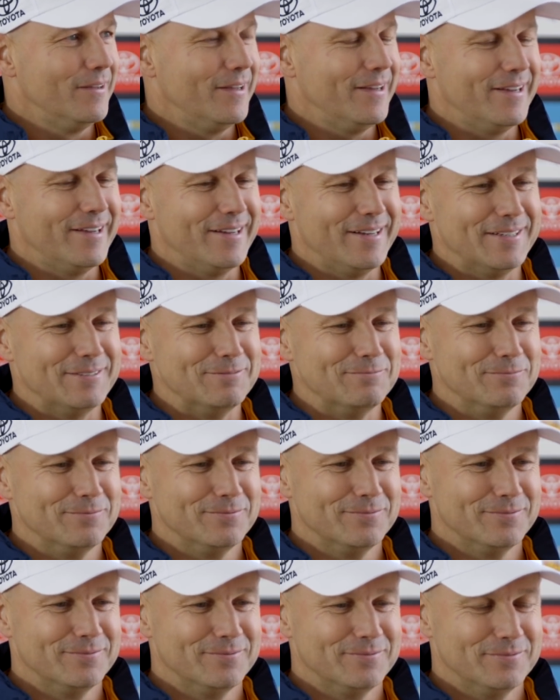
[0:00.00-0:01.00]

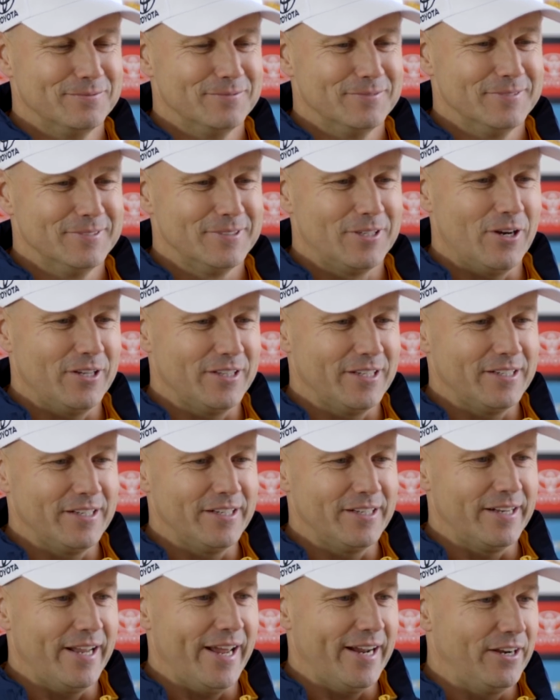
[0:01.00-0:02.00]
I think
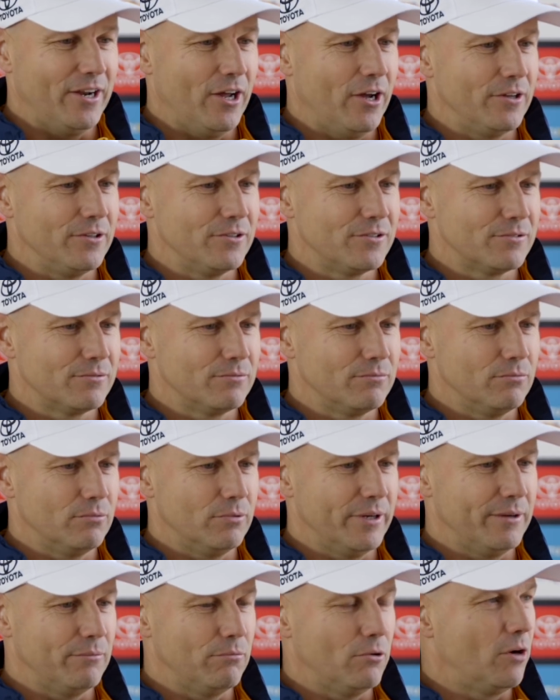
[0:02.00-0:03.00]
Nick Nat knows
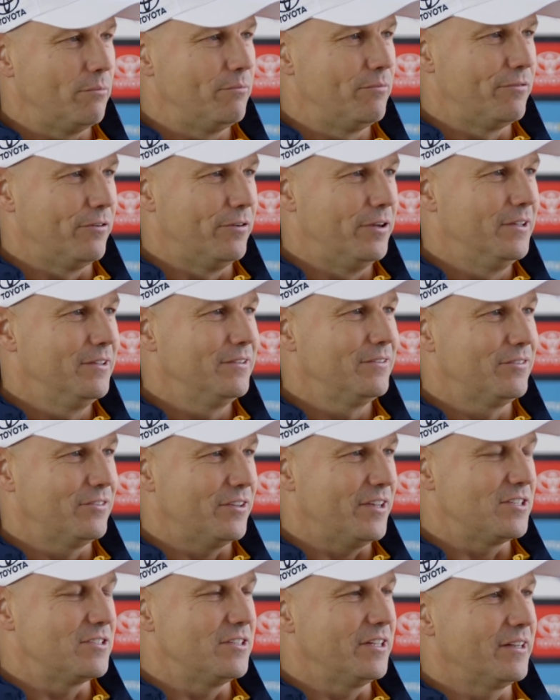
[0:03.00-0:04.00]
where Rob
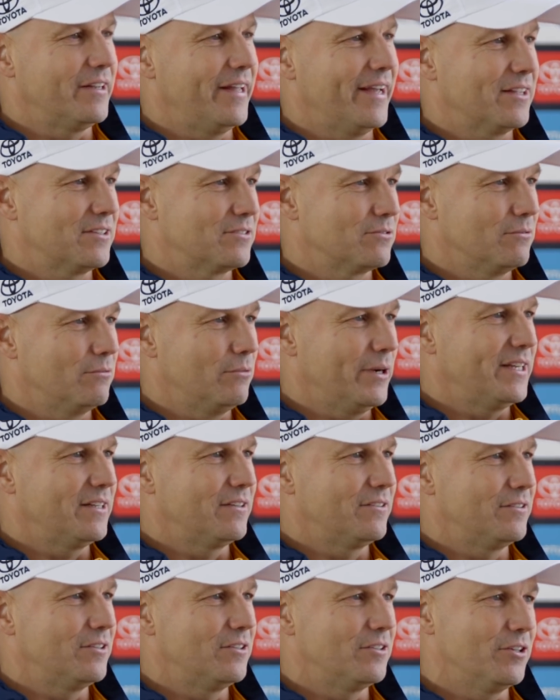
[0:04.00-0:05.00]
sees Nick Nat's
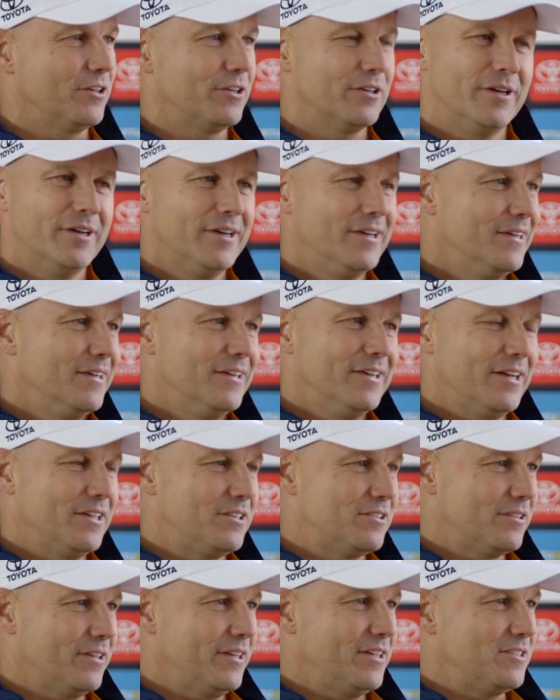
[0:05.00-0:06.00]
weaknesses.
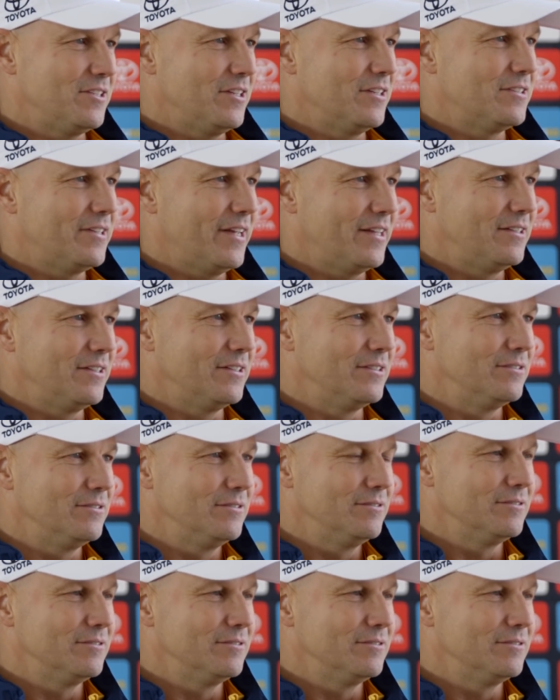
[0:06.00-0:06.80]
It's easier said than